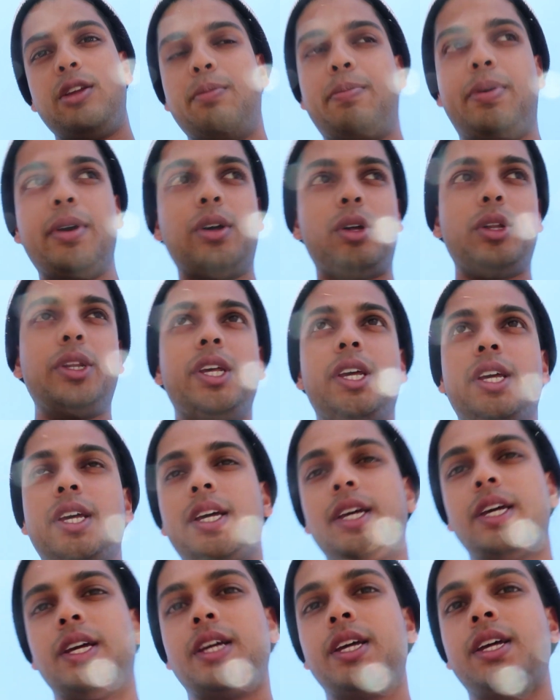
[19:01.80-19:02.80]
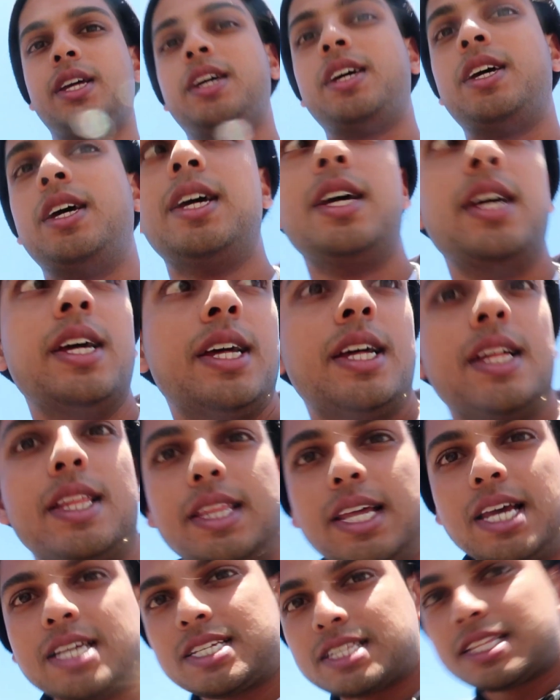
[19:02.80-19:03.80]
new build.
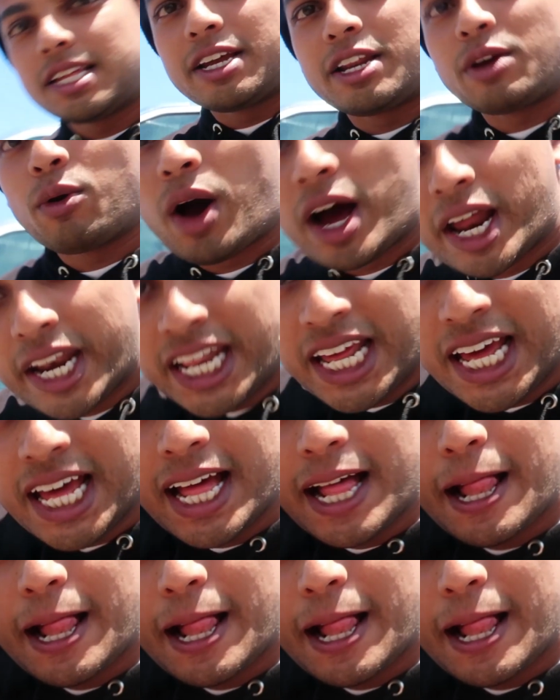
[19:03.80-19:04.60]
There's the 31.